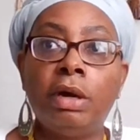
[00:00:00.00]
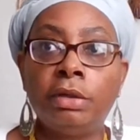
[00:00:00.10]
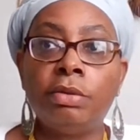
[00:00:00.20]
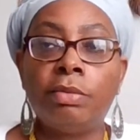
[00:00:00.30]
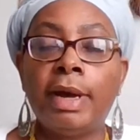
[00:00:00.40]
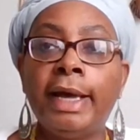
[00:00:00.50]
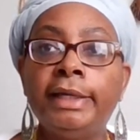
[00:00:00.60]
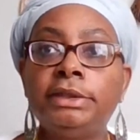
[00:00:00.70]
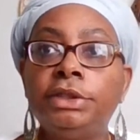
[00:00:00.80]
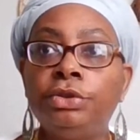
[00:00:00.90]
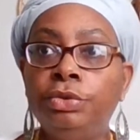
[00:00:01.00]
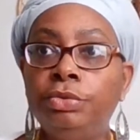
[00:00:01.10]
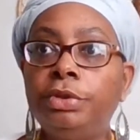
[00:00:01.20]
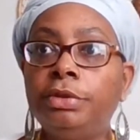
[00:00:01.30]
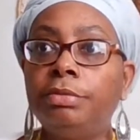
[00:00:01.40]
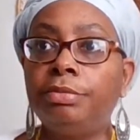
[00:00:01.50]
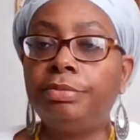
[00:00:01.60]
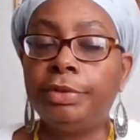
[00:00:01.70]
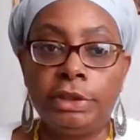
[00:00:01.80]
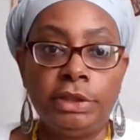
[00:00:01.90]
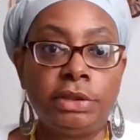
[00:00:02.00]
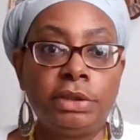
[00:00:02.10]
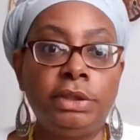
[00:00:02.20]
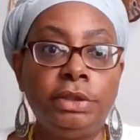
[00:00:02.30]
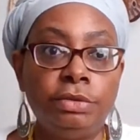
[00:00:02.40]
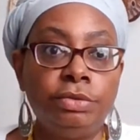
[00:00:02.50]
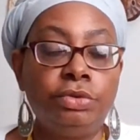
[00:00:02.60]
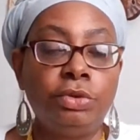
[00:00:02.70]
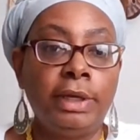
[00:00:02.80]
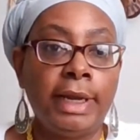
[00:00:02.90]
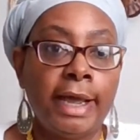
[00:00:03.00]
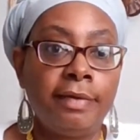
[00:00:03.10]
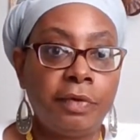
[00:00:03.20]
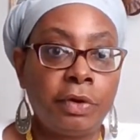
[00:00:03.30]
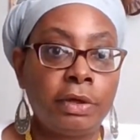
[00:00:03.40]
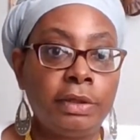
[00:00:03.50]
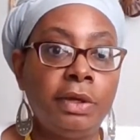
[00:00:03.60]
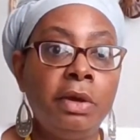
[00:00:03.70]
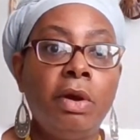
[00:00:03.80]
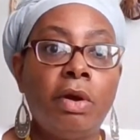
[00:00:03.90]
Otherwise, you could potentially lose your life early